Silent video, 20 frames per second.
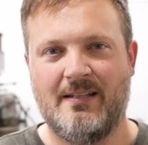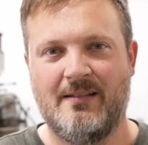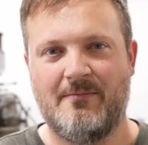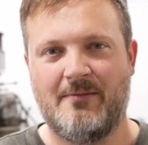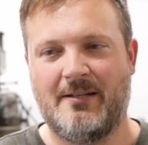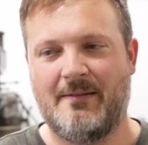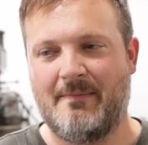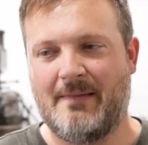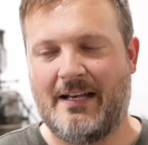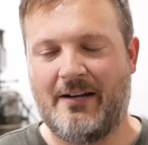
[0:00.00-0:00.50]

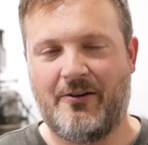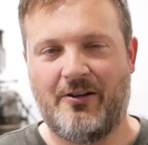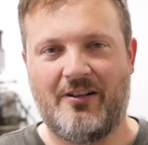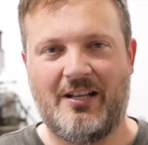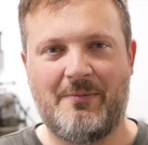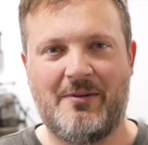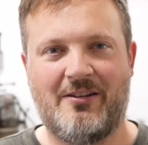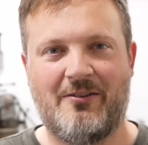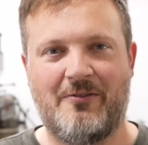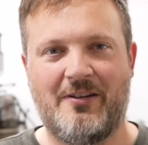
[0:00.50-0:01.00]
But I don't know.
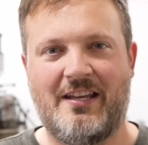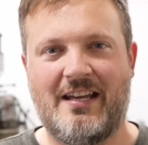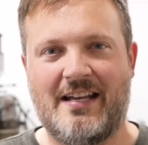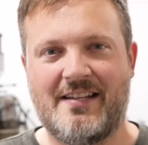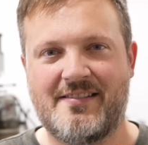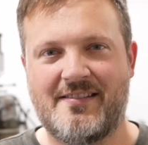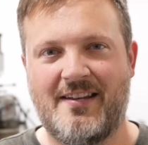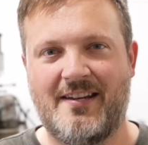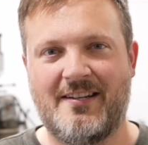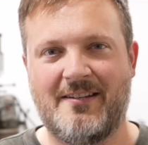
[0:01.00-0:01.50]
Let me know what you
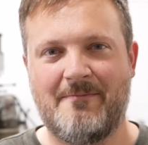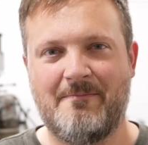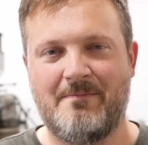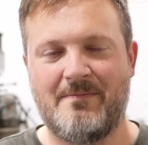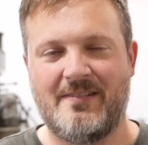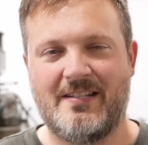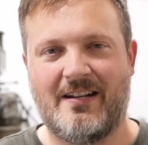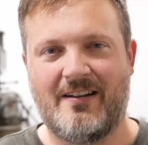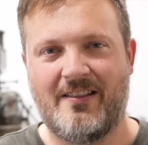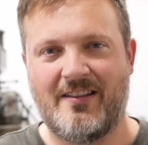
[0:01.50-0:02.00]
guys think
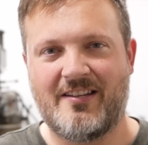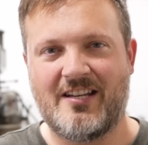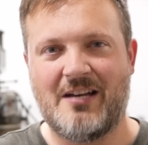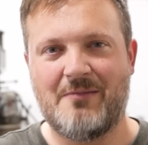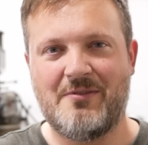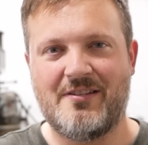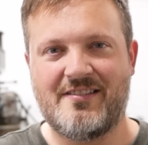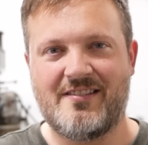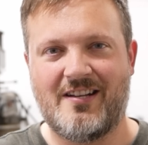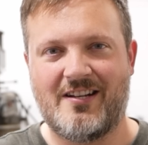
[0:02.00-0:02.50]
down in the
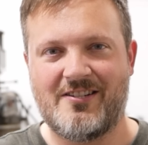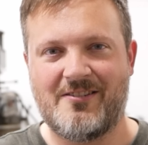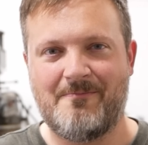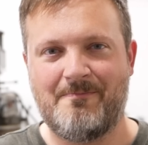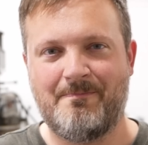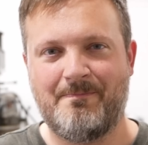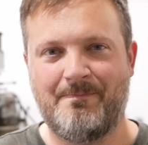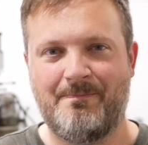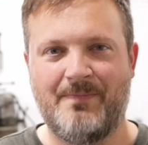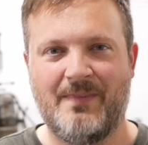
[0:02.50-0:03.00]
comment section.